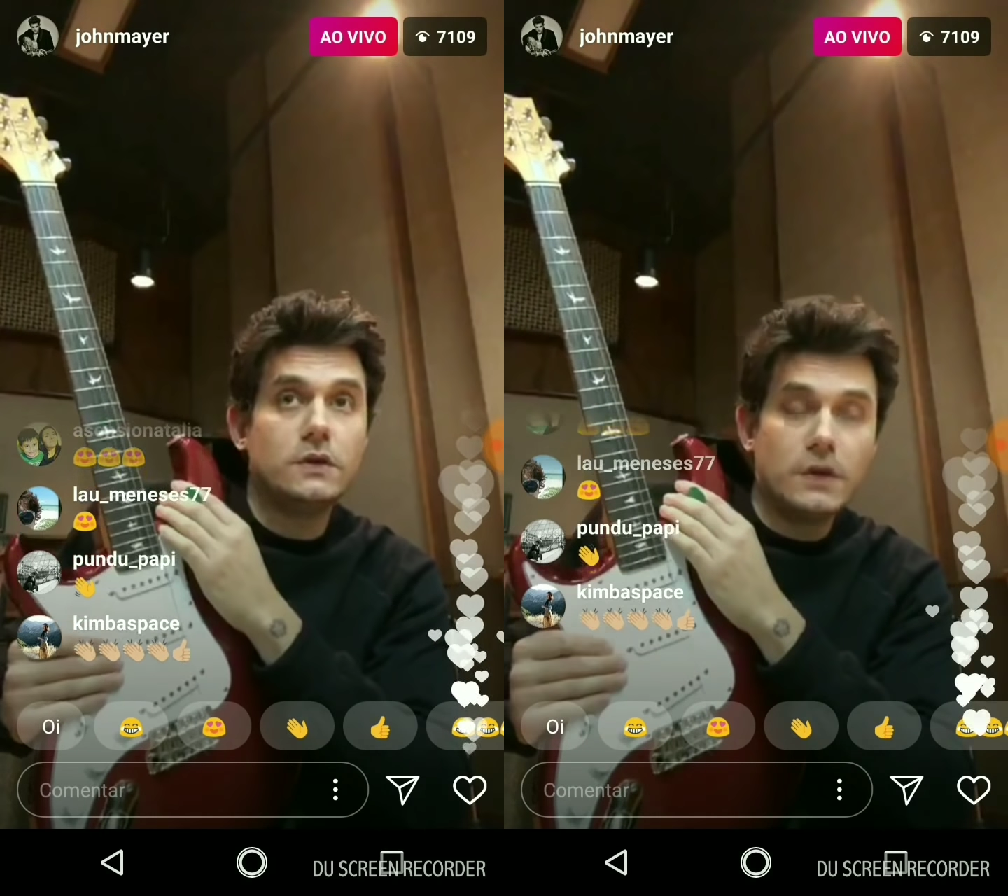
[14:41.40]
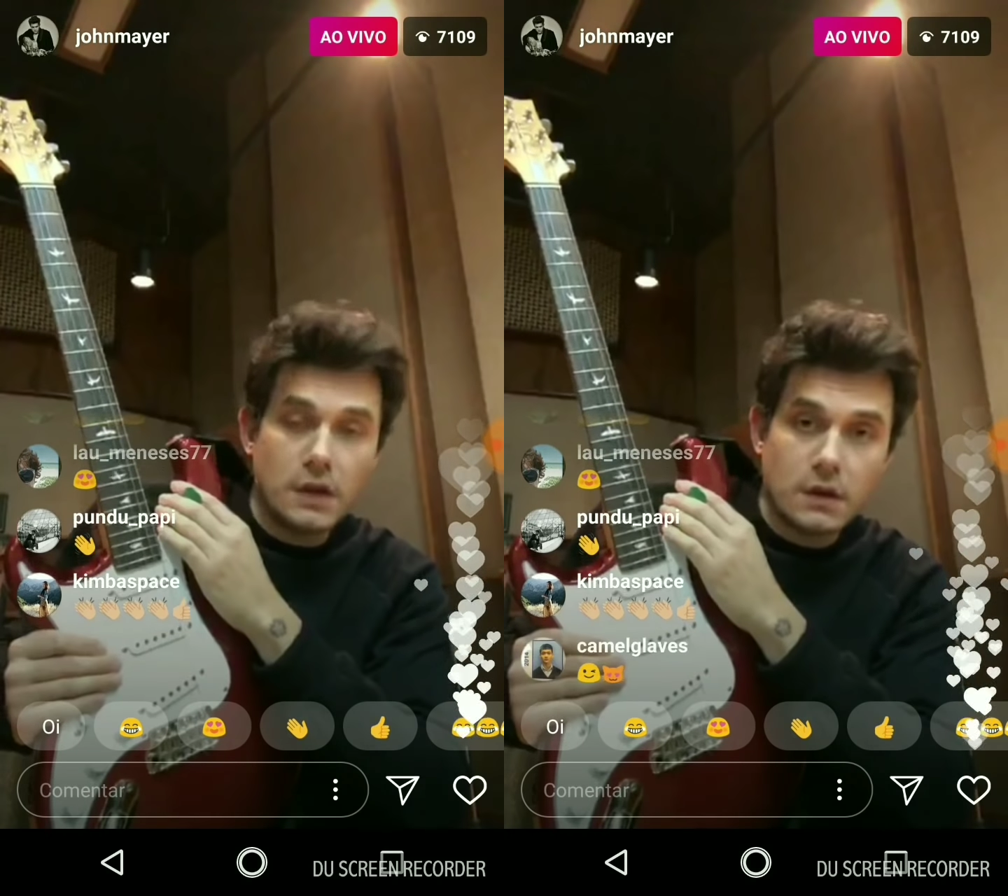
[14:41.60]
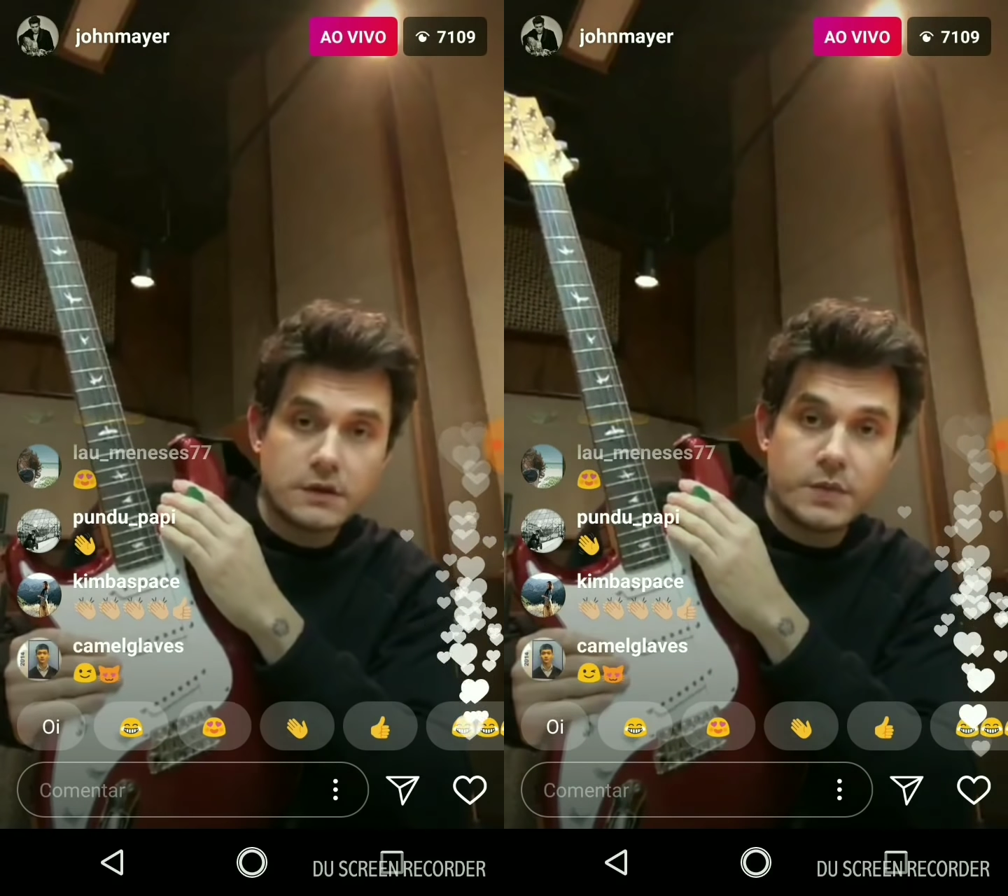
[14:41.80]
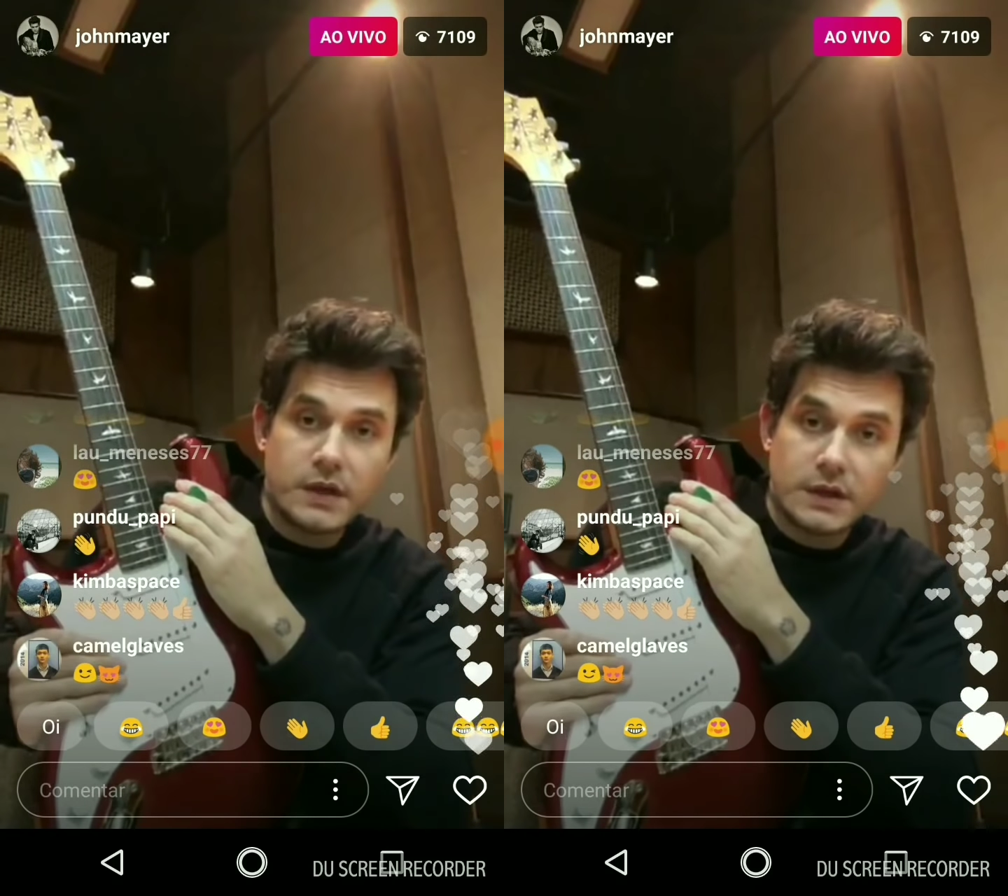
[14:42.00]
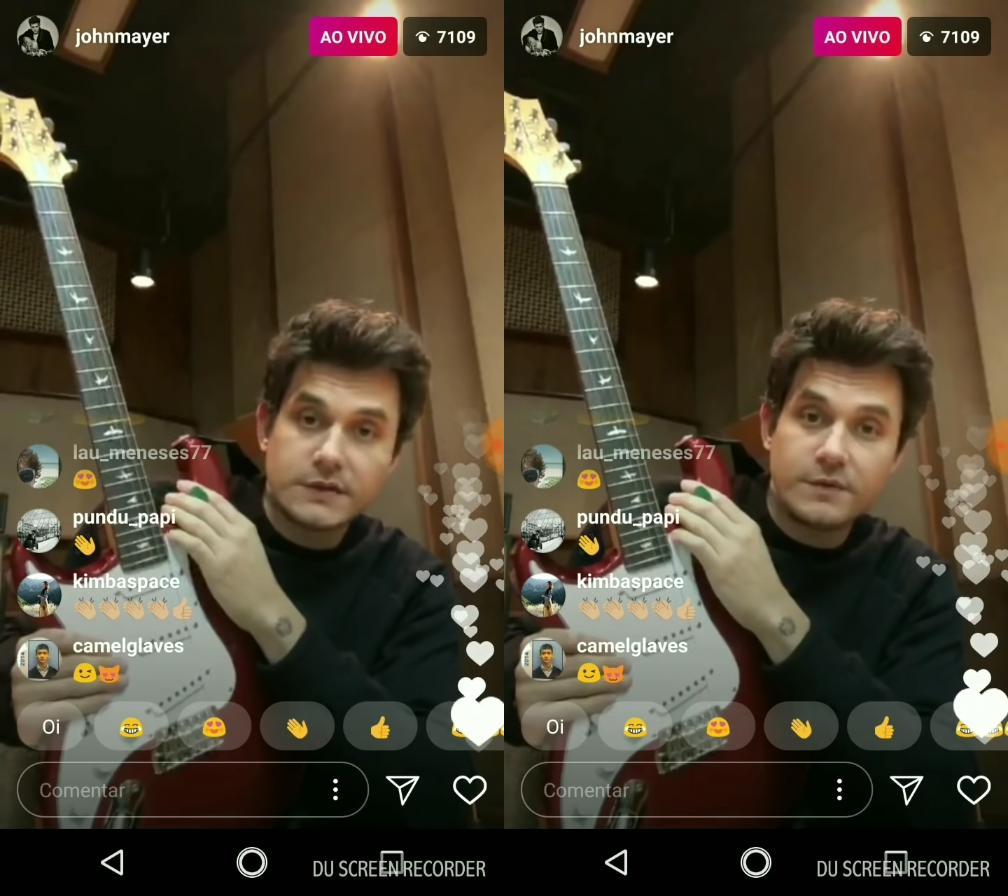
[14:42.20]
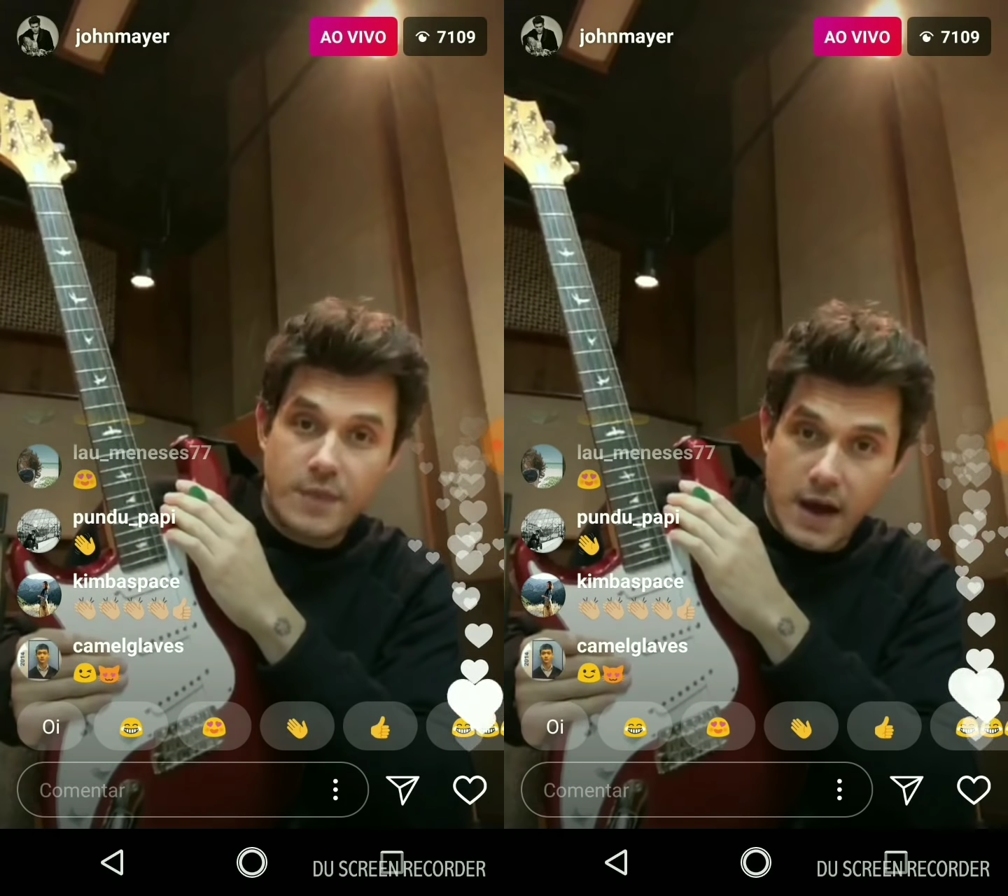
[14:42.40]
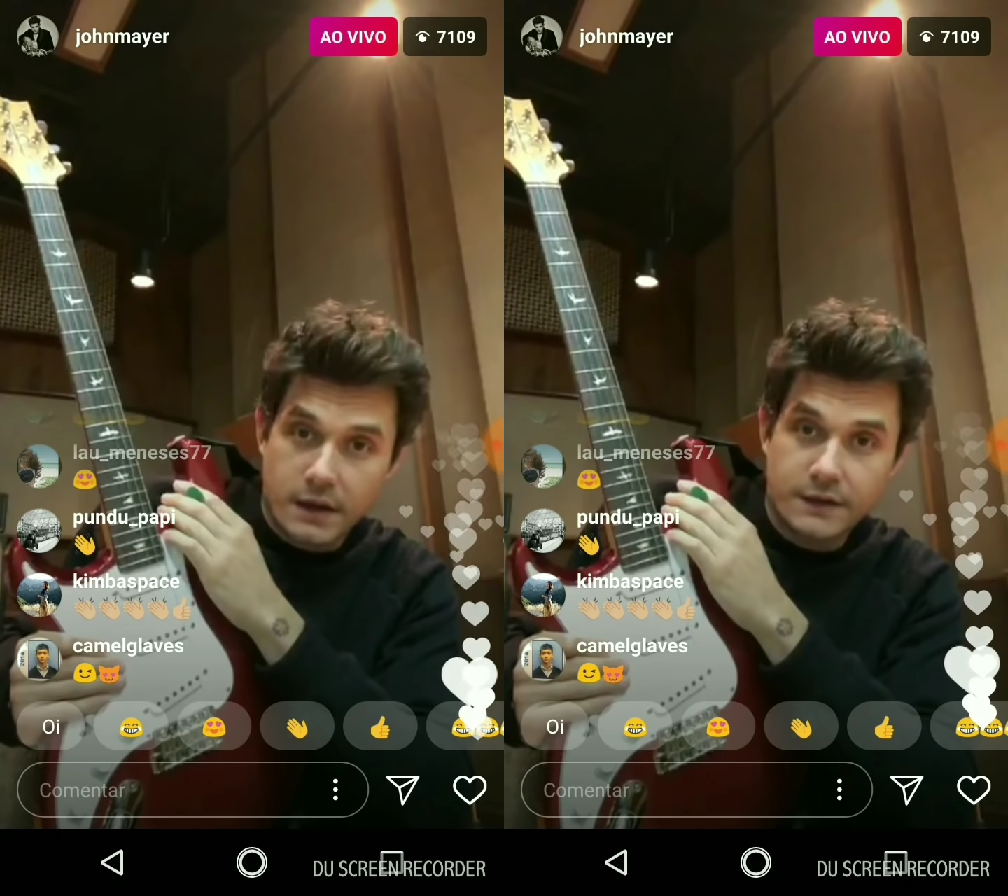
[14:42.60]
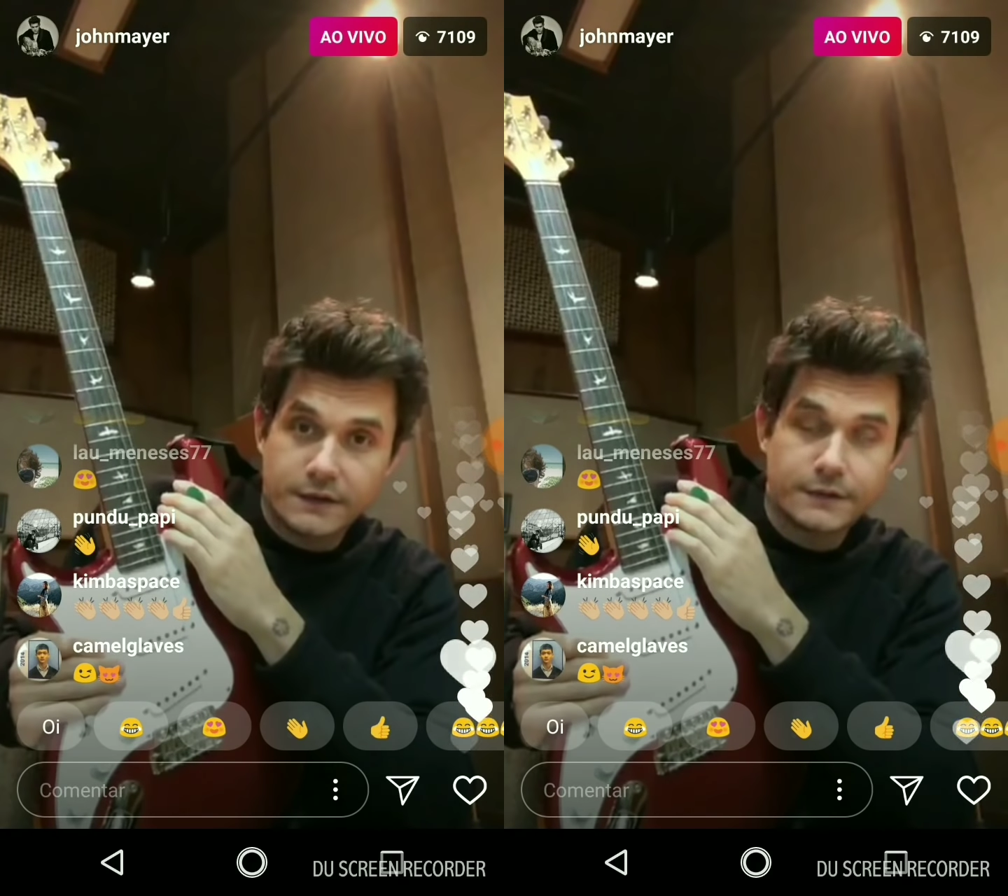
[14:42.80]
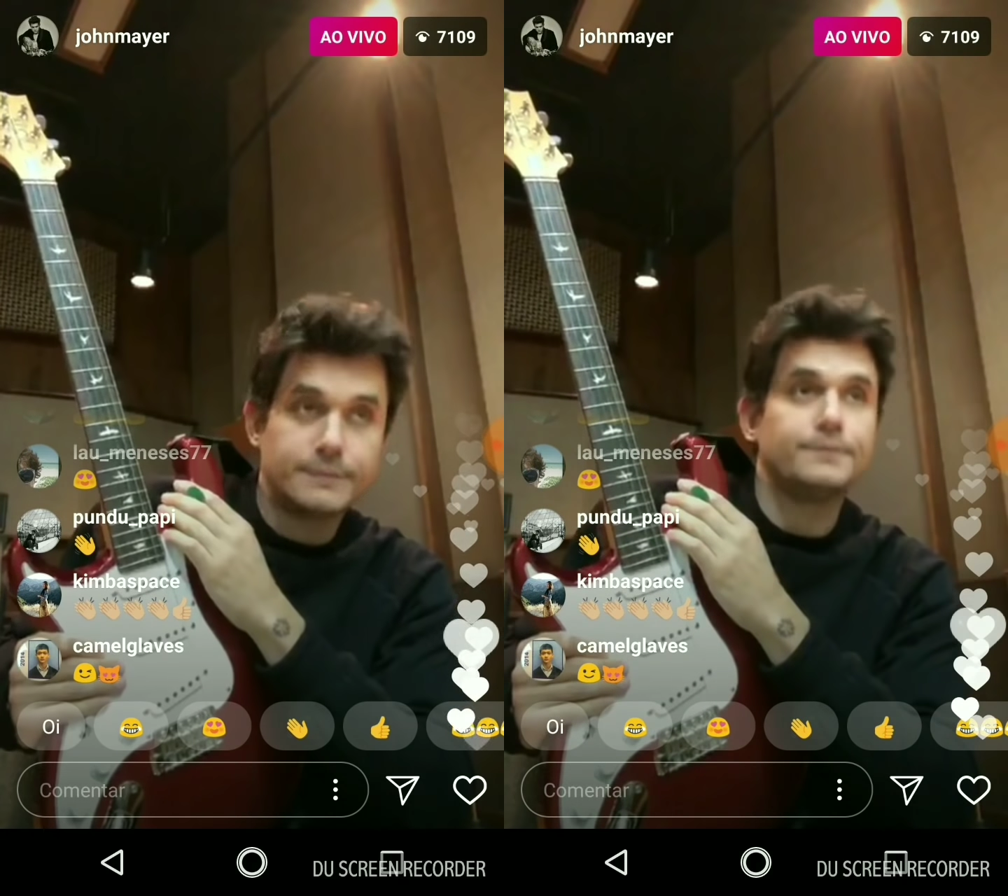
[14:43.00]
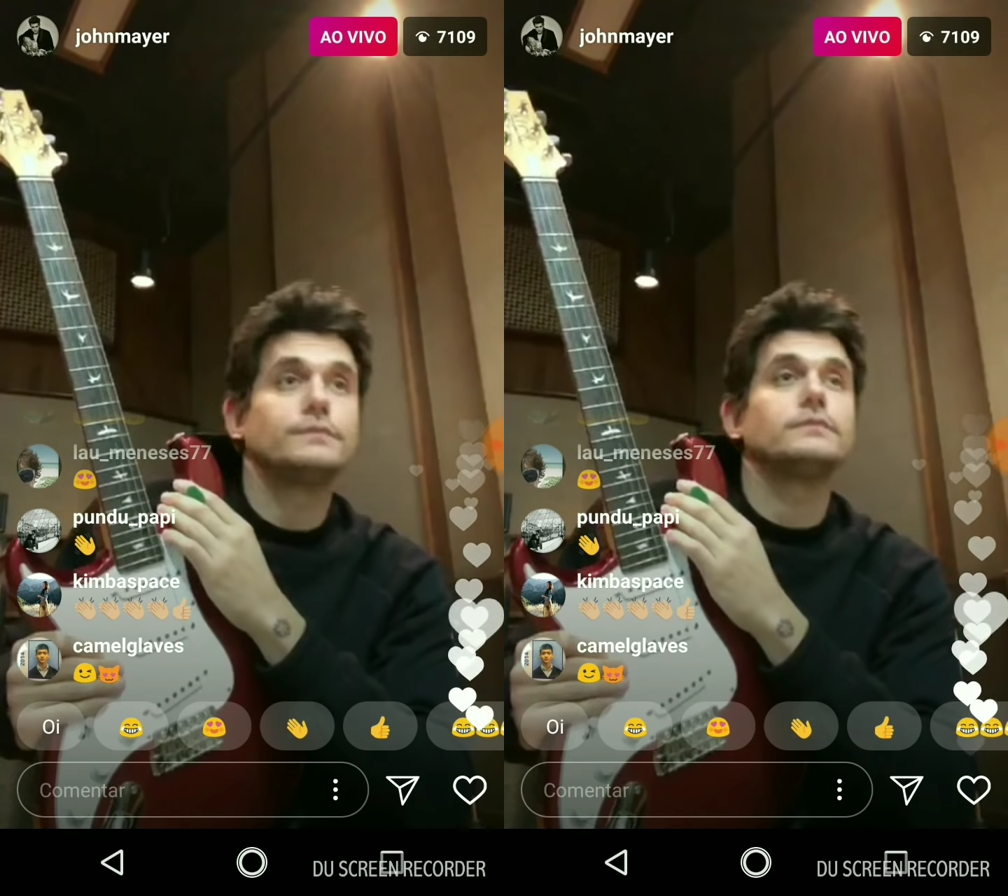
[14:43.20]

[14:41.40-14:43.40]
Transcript: 2 years because of balance.